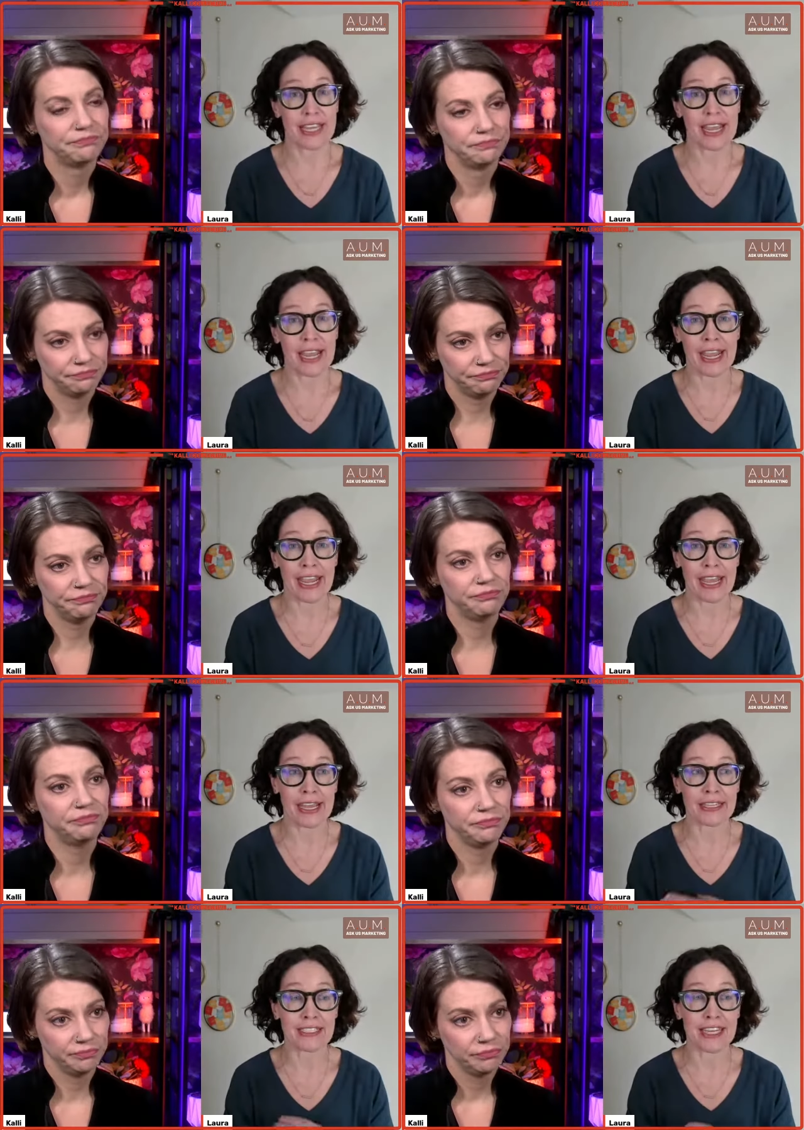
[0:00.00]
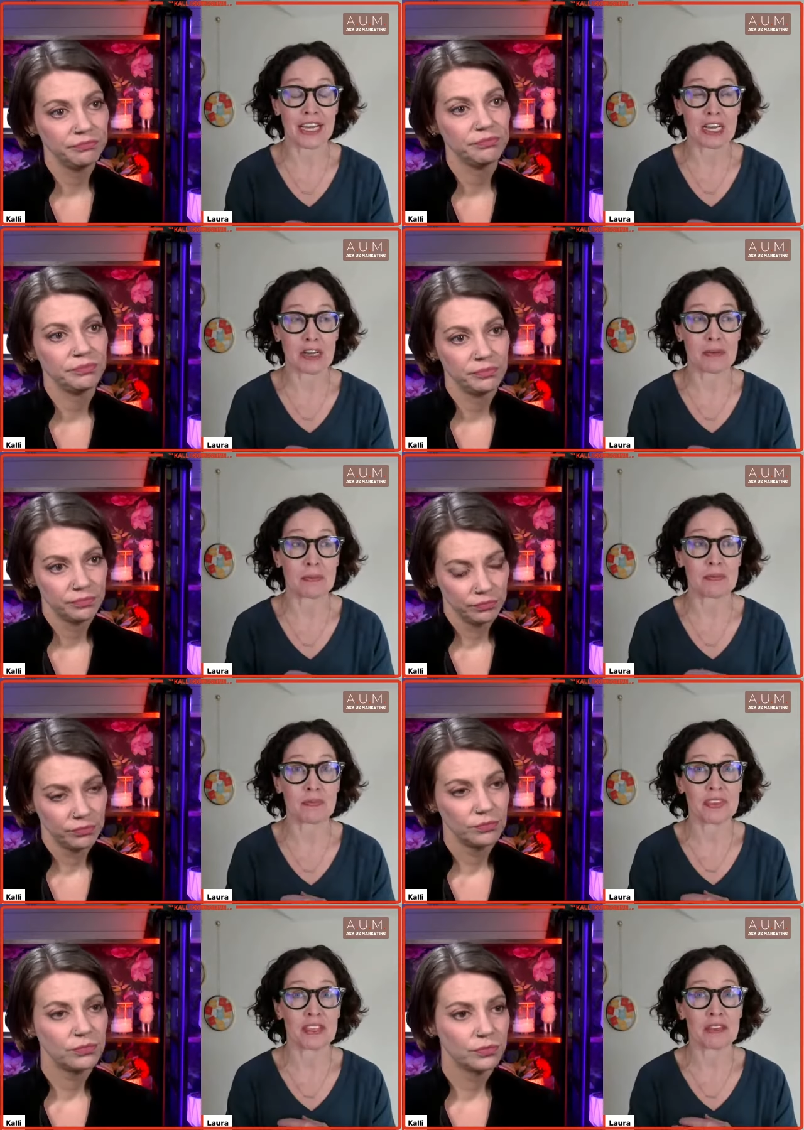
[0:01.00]
Speaker 1: Mm-hmm. And um,
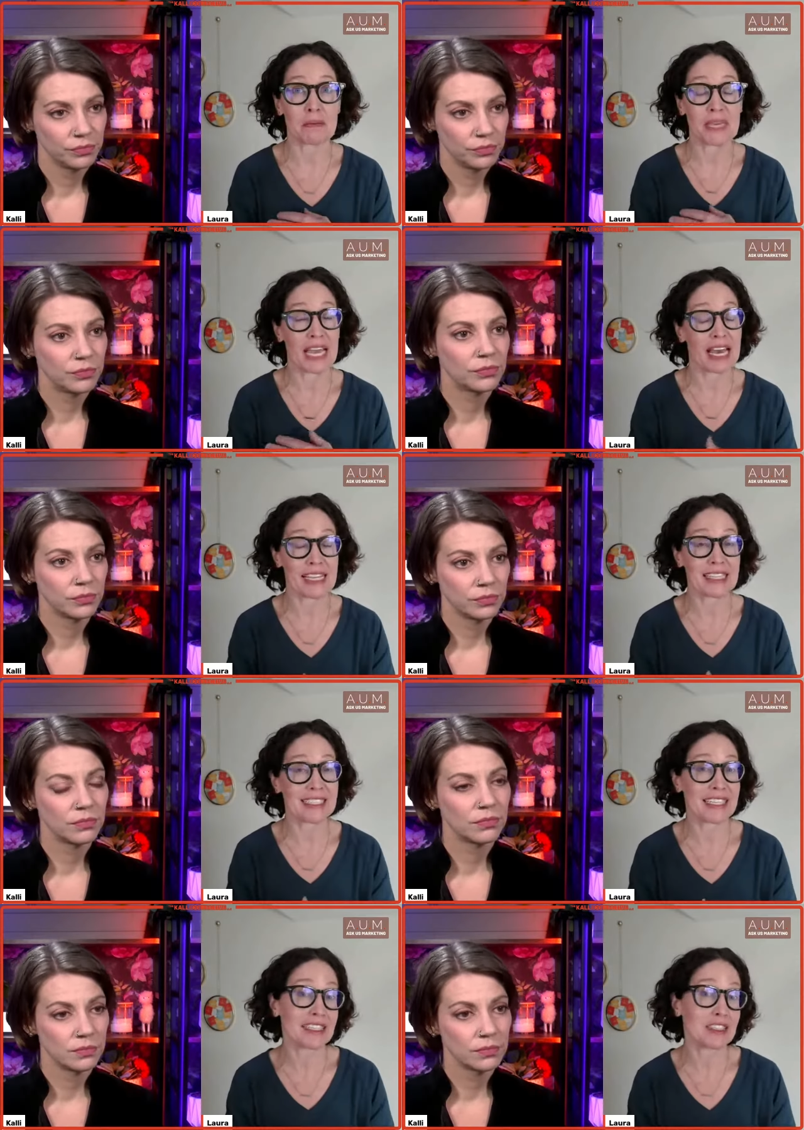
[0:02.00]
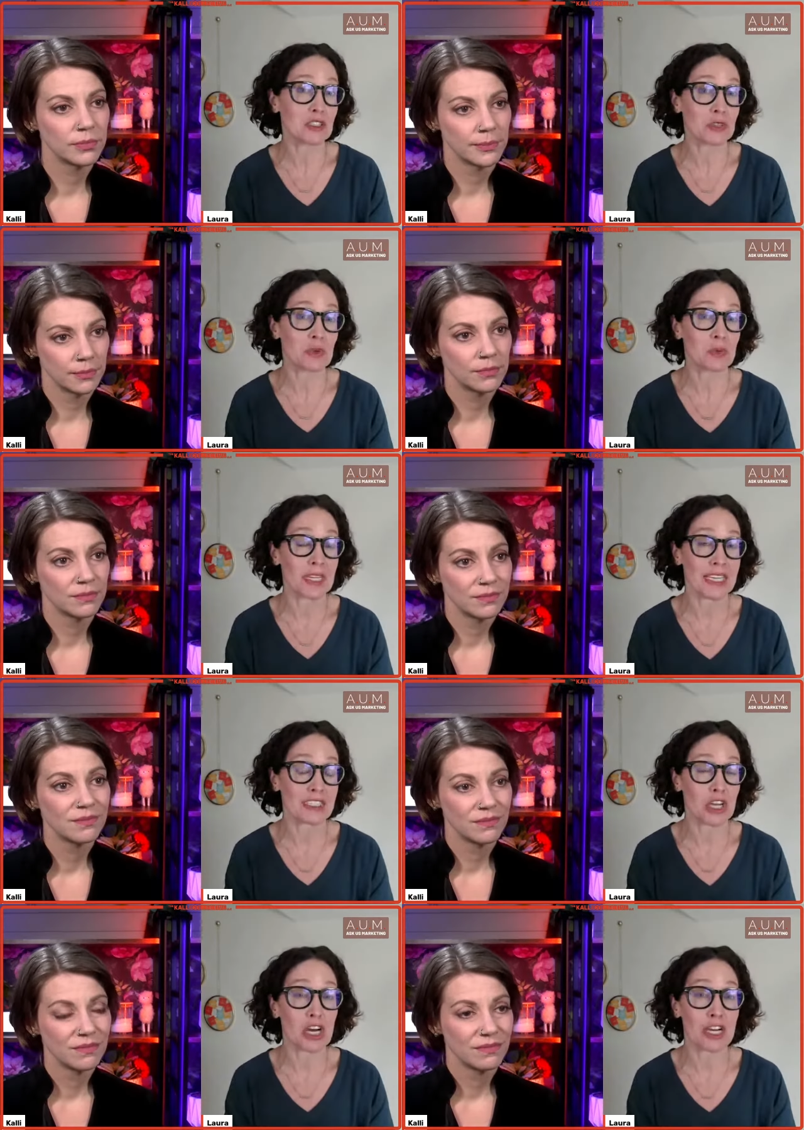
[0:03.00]
behind the scenes, we
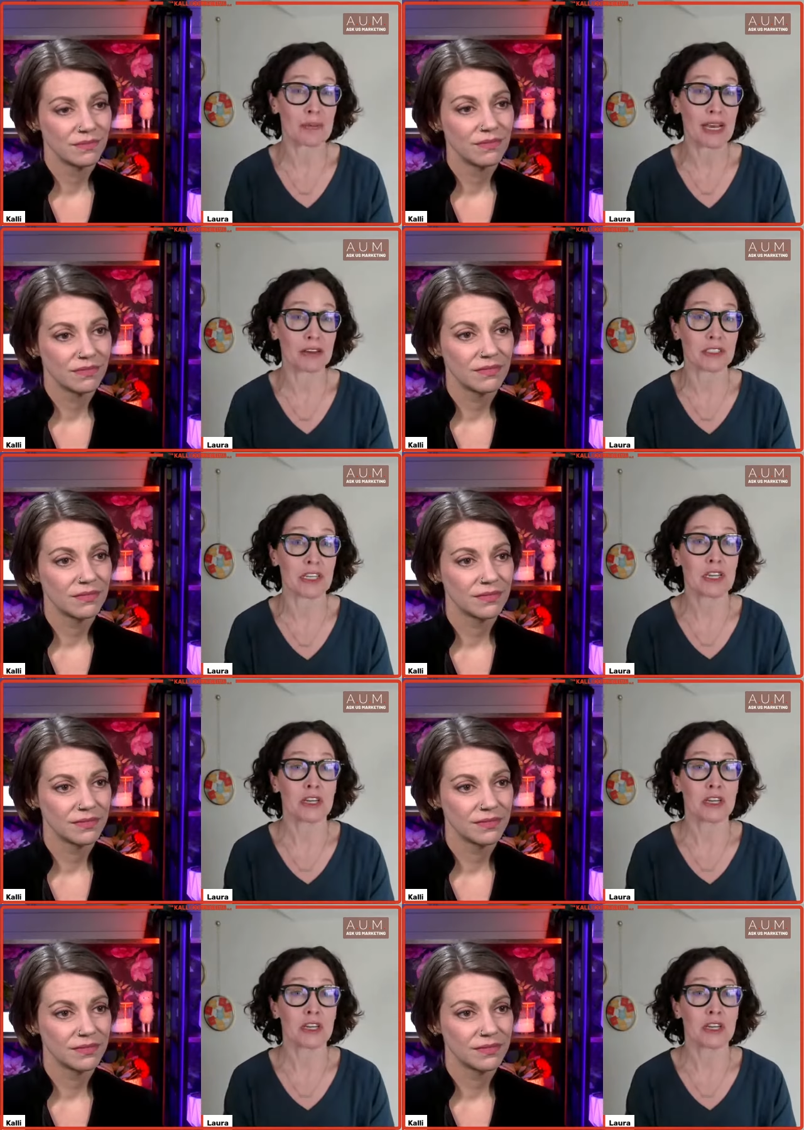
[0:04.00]
talk about